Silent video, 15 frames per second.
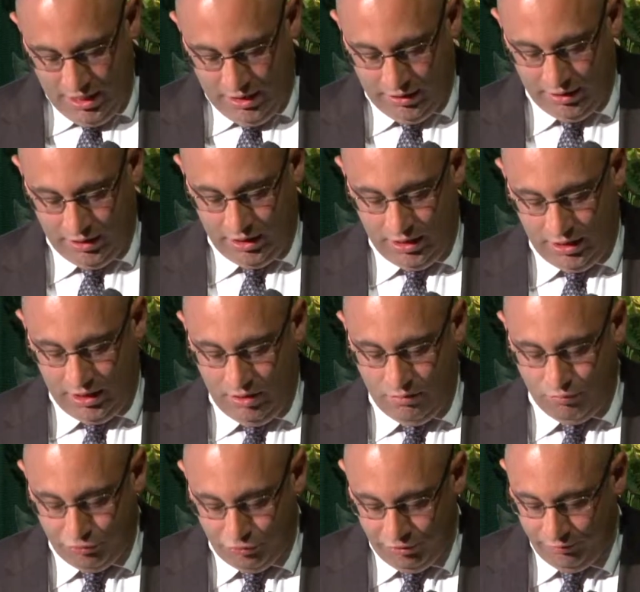the
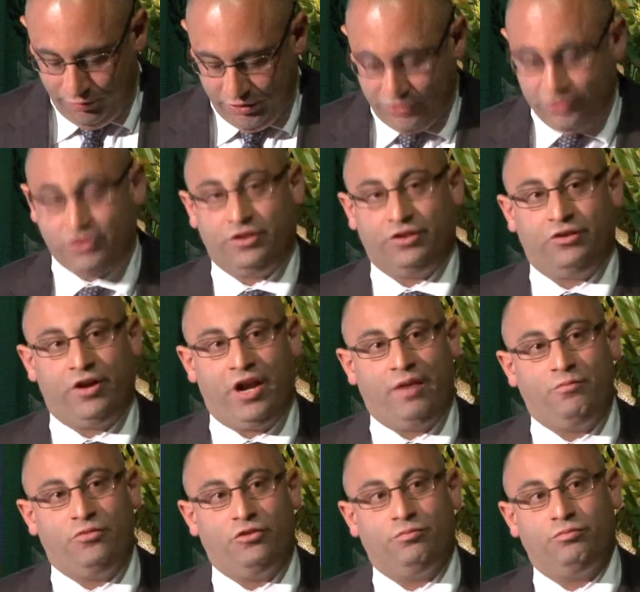improvements to the
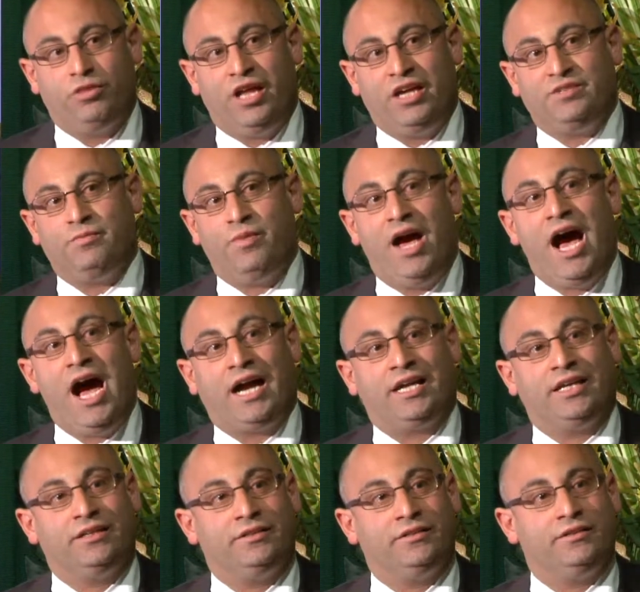Cranbourne Place
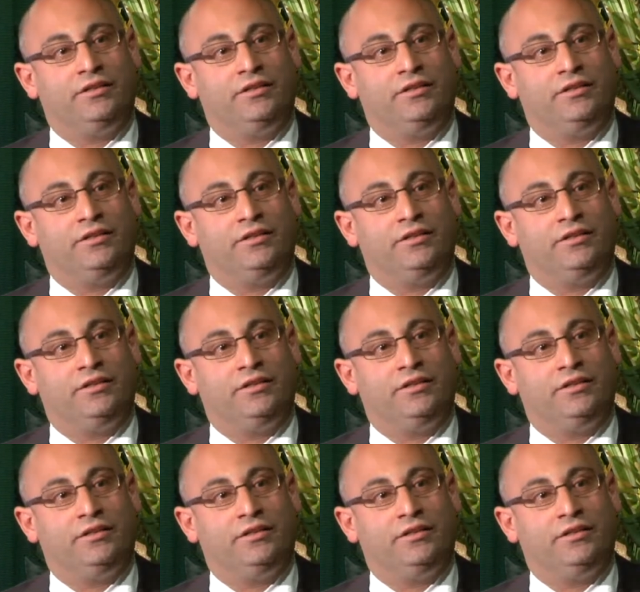Park,